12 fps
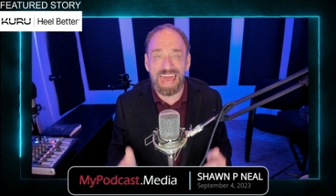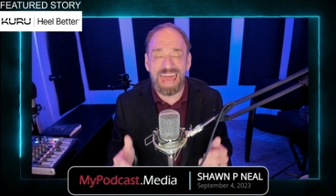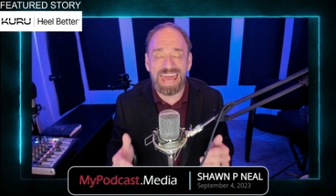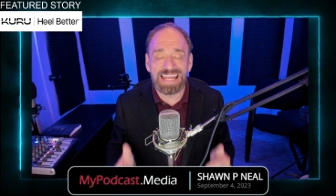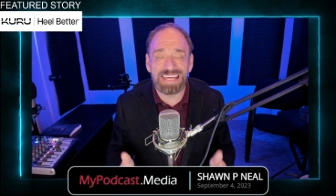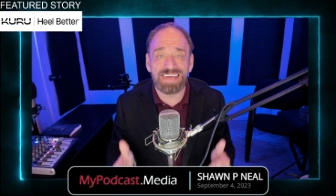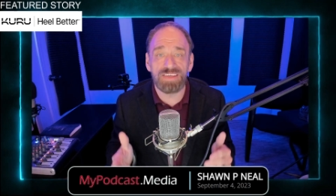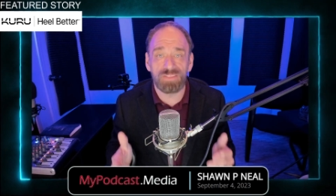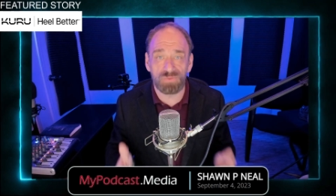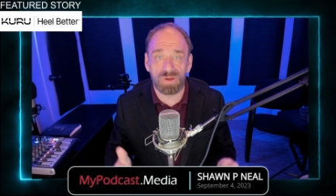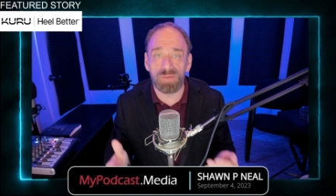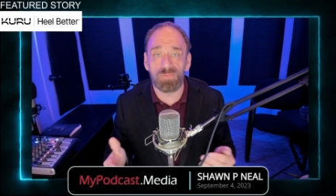
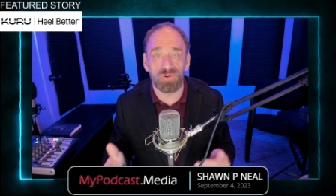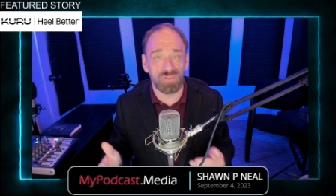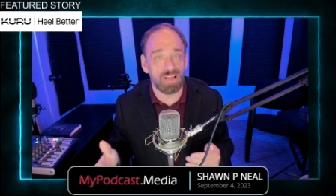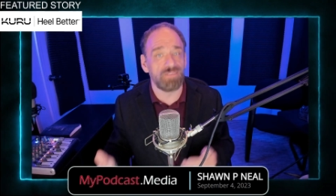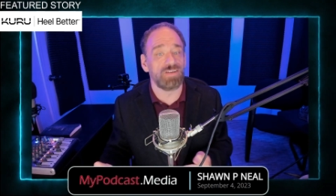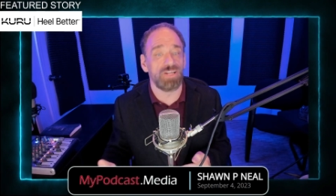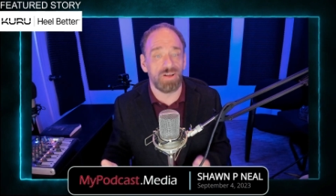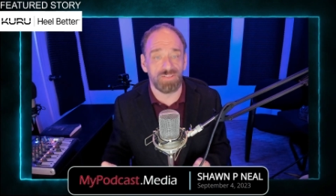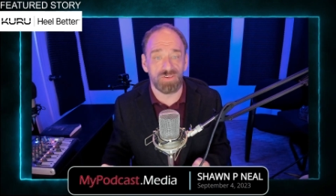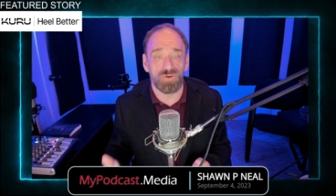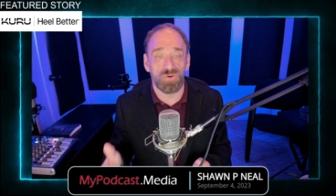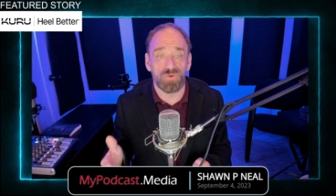83% of
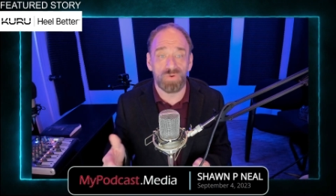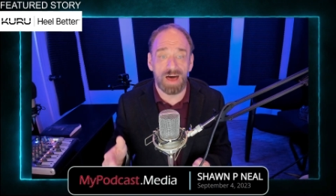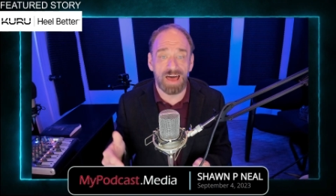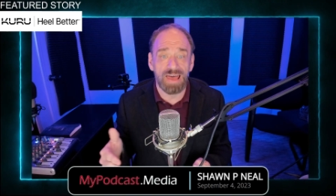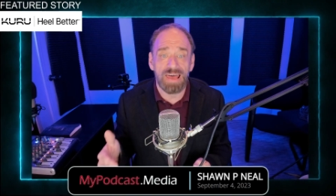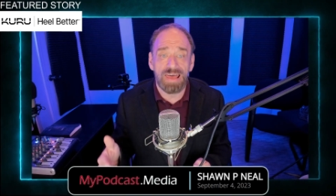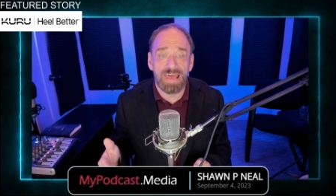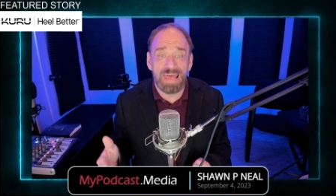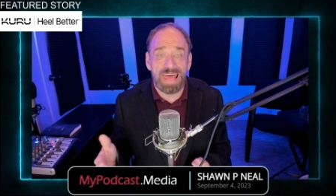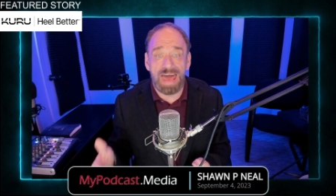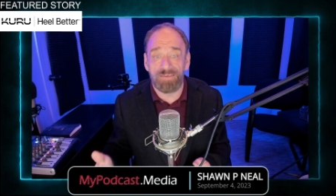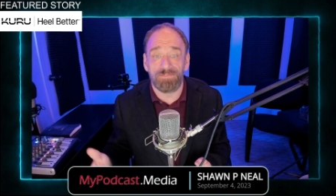adults who uh,
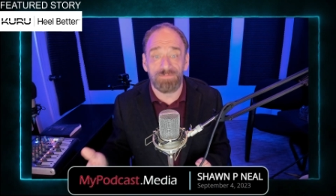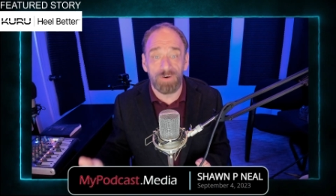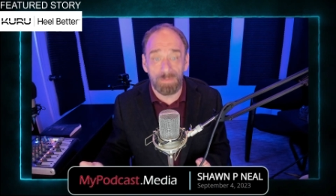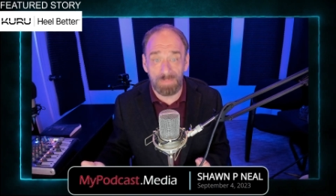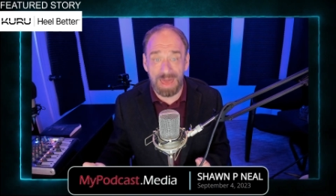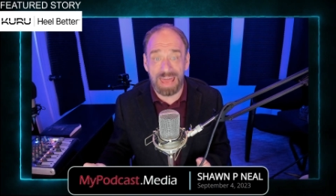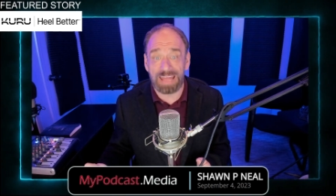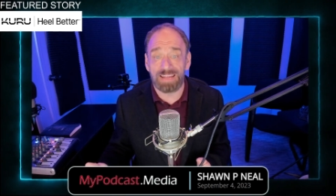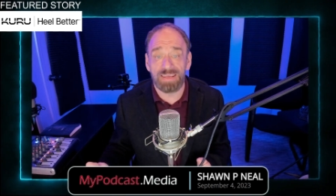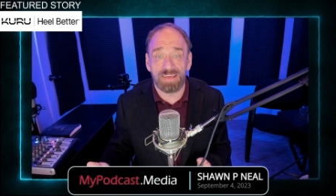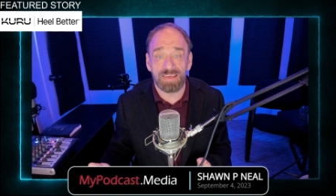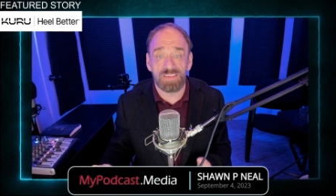have foot
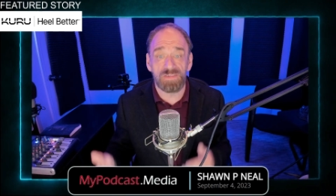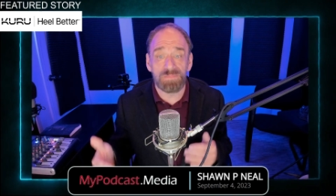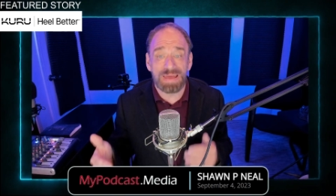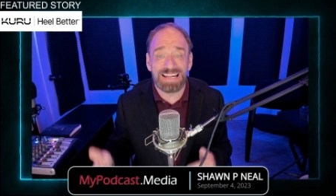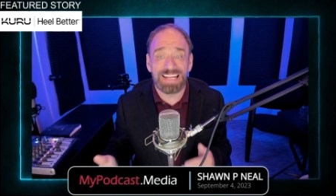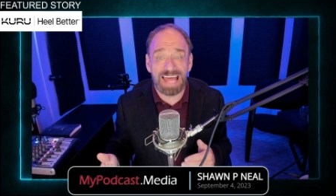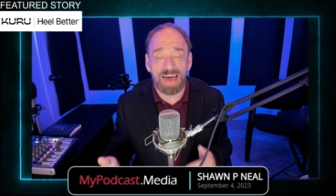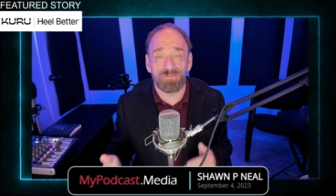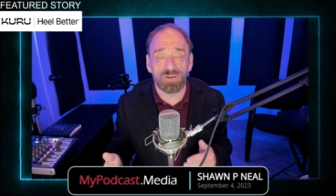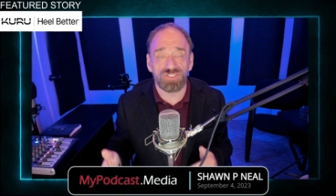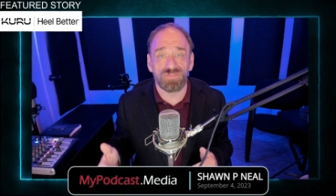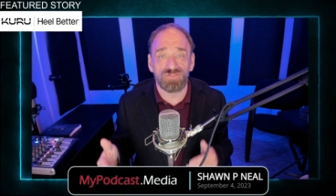pain spend an average of